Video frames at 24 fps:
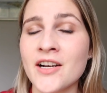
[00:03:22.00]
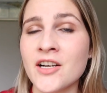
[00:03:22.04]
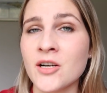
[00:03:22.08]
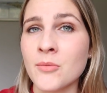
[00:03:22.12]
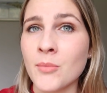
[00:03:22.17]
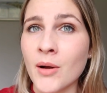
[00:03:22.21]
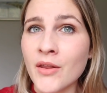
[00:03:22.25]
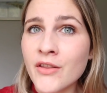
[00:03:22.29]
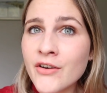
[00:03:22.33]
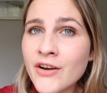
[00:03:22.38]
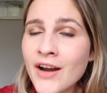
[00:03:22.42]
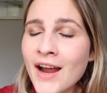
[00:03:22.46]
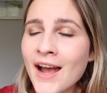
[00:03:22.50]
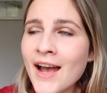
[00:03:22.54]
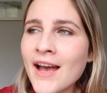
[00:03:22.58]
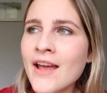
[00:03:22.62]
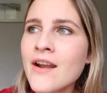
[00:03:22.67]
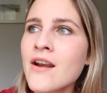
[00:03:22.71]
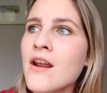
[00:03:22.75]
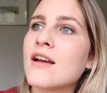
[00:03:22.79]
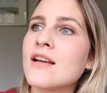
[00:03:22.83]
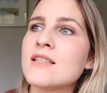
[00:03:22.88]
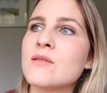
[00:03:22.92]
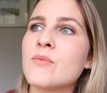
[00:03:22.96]
that her mother
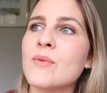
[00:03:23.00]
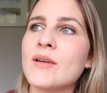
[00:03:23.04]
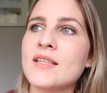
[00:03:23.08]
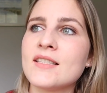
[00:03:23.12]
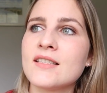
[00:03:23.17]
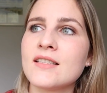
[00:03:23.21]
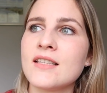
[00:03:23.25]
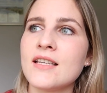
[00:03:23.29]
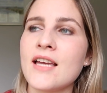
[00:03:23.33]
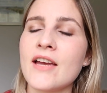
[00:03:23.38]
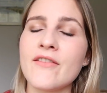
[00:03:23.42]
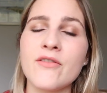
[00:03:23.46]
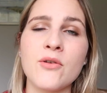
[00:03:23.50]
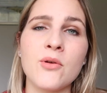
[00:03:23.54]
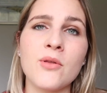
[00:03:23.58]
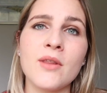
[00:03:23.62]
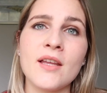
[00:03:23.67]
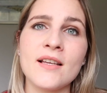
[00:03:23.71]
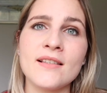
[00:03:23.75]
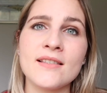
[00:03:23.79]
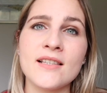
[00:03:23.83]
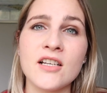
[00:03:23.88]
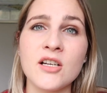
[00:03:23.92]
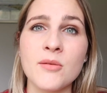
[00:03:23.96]
had, because basically everyone
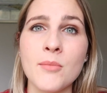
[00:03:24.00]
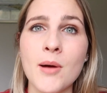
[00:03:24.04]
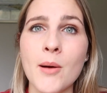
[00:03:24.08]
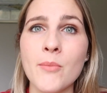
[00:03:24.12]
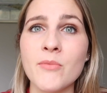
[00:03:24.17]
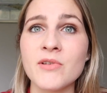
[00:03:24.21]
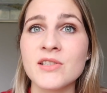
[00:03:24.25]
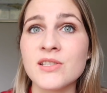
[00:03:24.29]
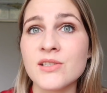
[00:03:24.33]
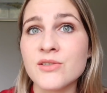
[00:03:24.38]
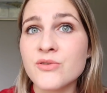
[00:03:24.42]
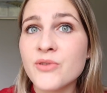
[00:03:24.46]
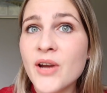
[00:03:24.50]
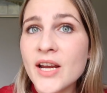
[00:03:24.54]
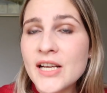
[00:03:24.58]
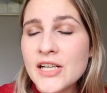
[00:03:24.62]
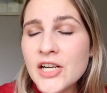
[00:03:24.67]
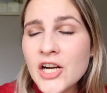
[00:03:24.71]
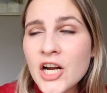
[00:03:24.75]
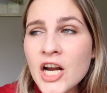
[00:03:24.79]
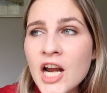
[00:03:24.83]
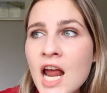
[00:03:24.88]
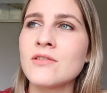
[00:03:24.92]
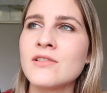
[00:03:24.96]
thinks that her mom was a
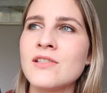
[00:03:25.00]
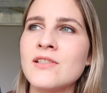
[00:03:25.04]
traitor.